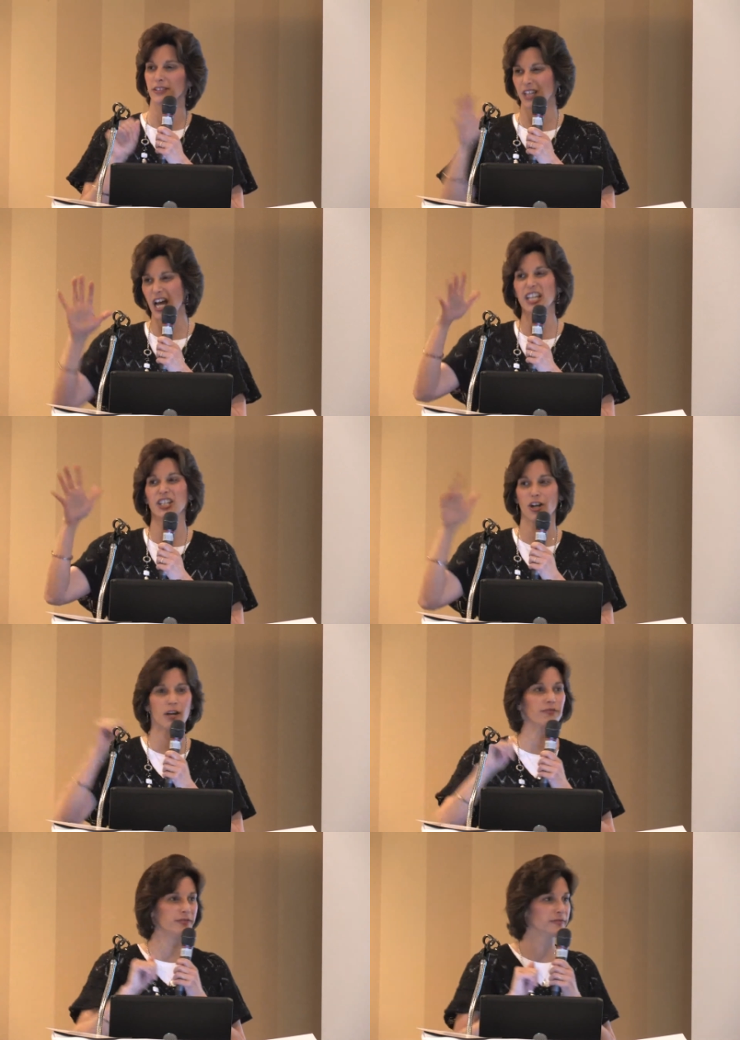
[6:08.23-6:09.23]
On and
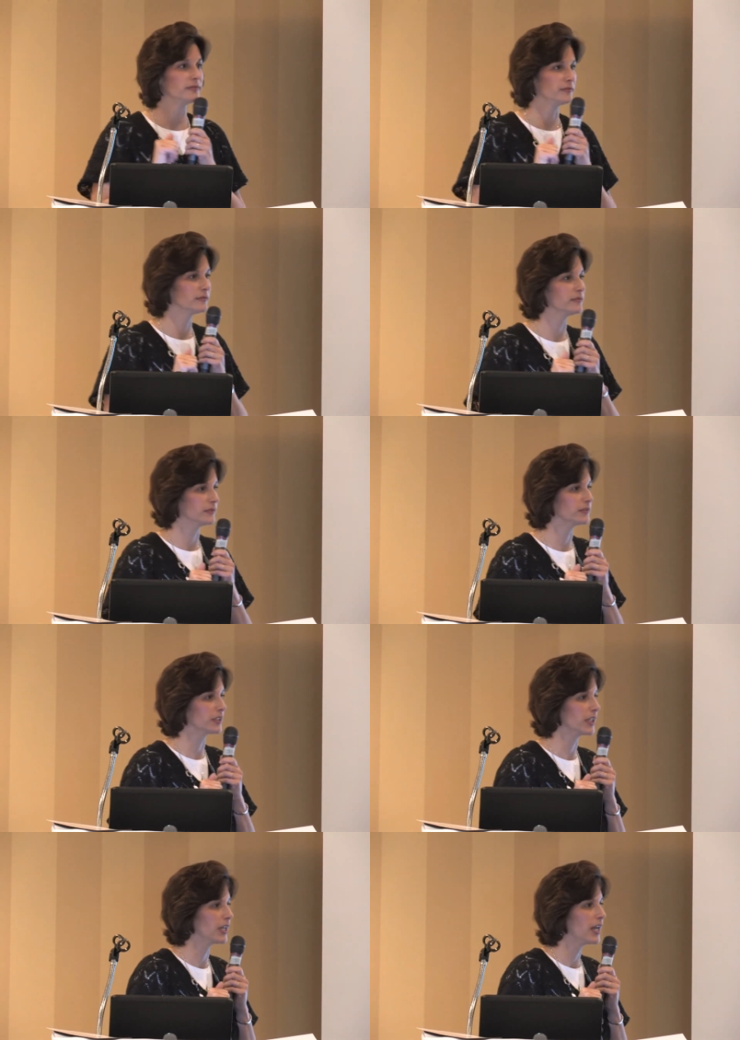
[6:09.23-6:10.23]
off?
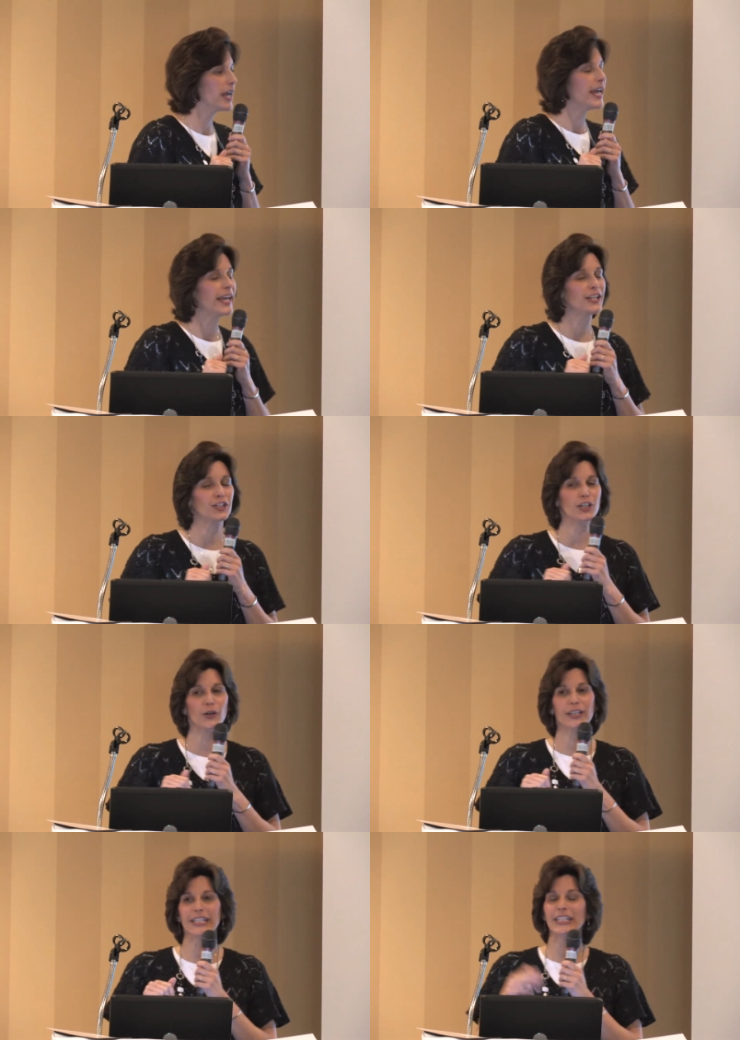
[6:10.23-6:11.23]
Okay. And you know,
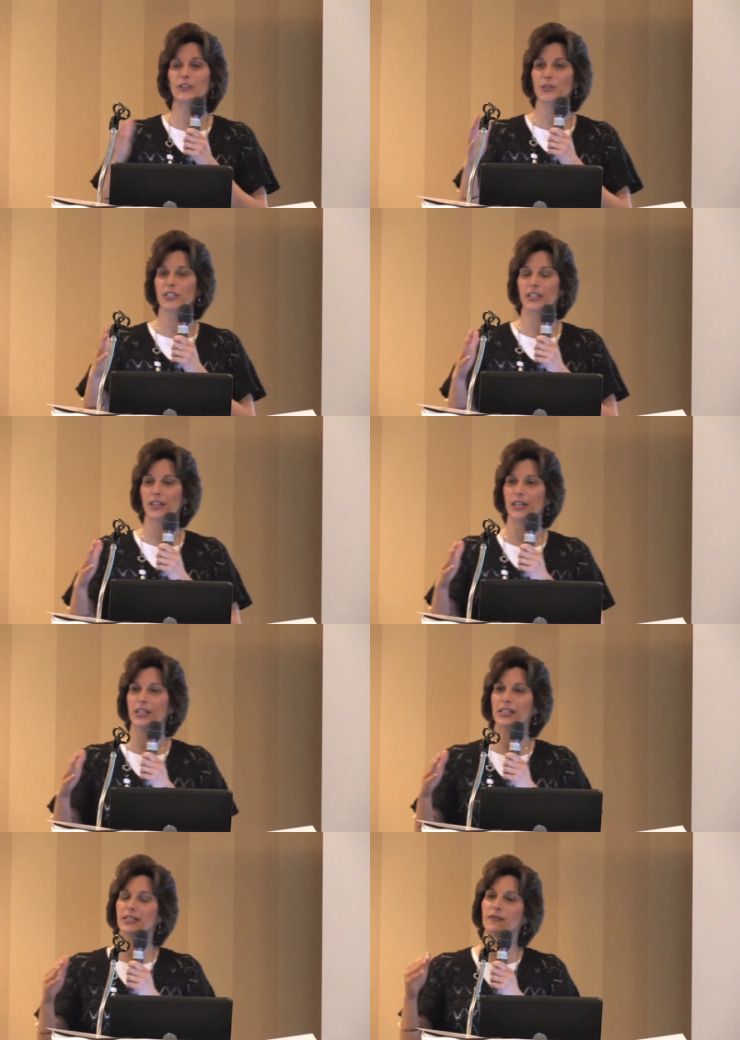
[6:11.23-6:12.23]
and the interesting
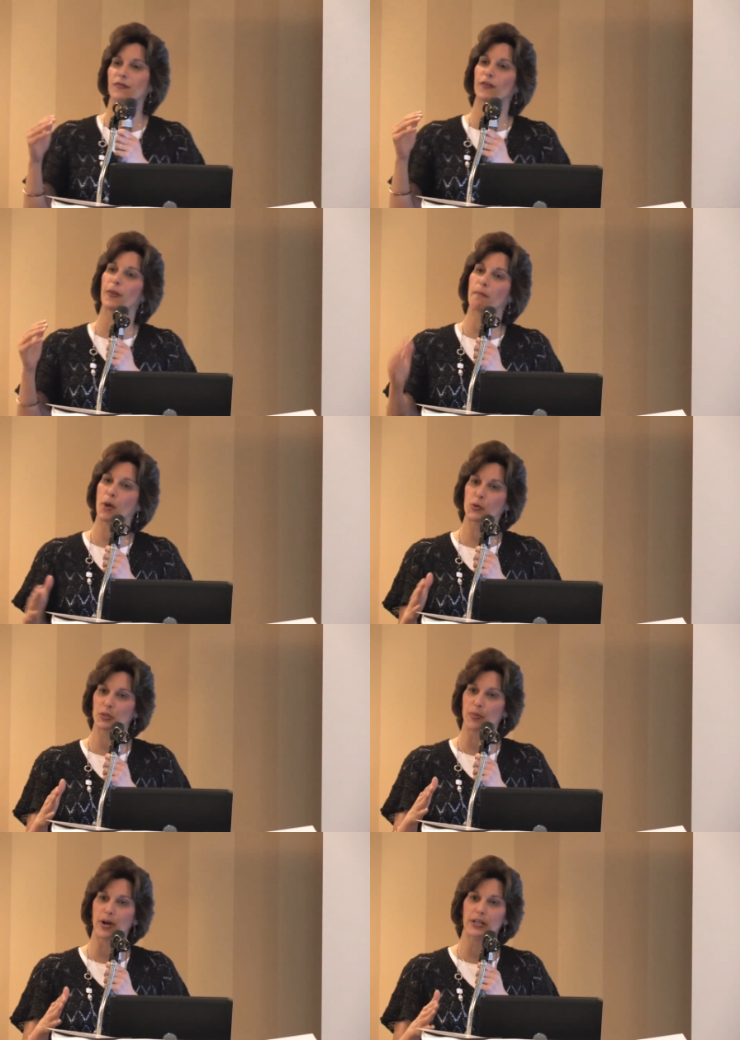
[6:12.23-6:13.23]
thing is, for the
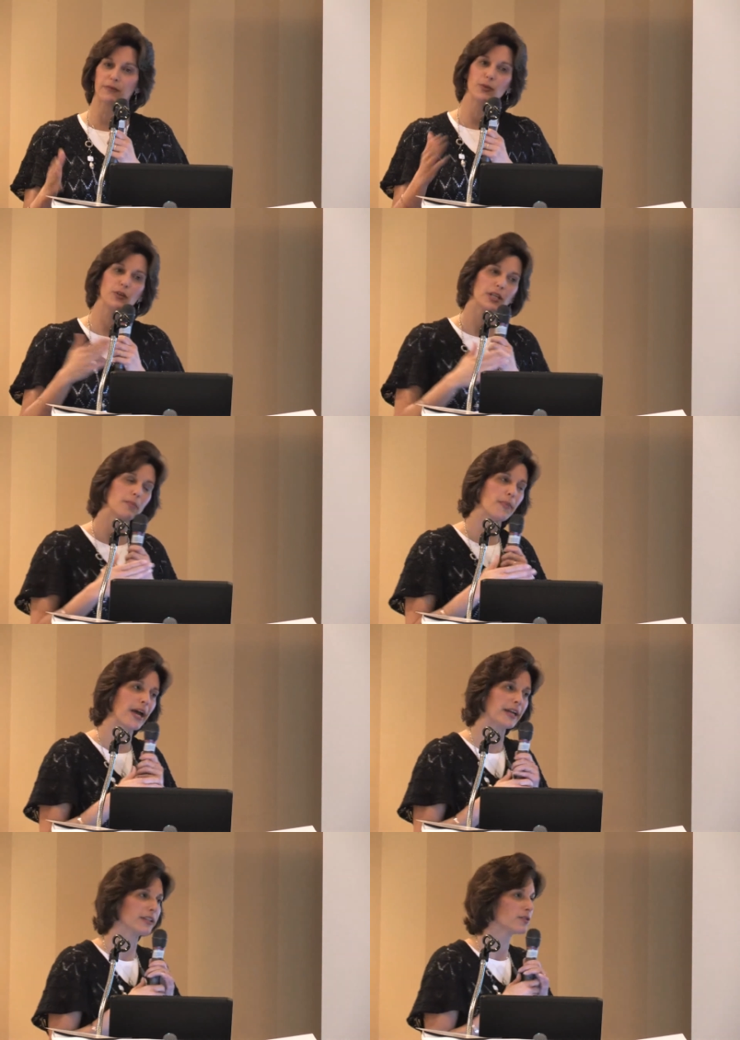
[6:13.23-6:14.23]
most part, if you think
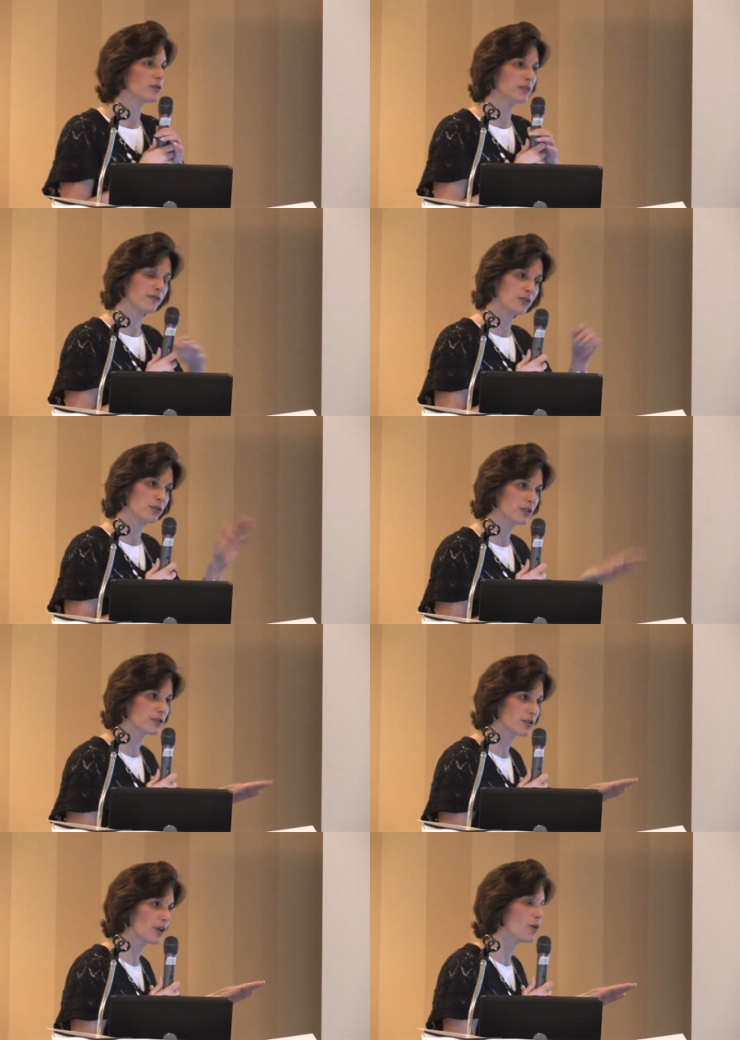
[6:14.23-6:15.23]
back, and it's only a few
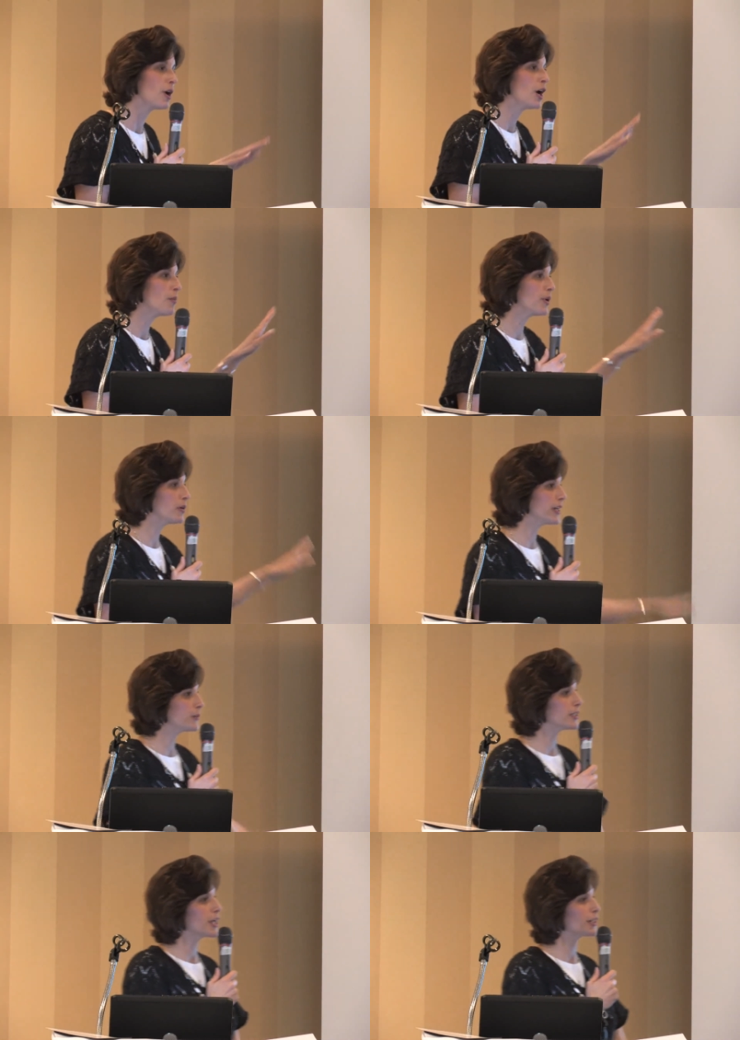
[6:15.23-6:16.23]
years ago, but like
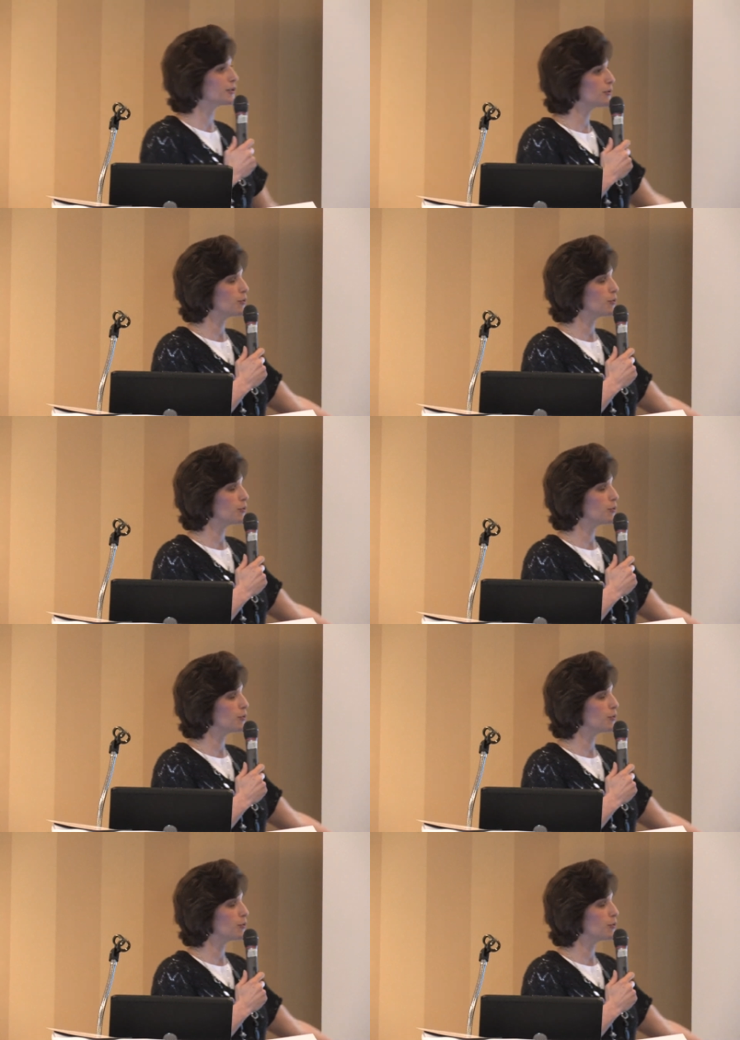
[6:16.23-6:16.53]
what Dr.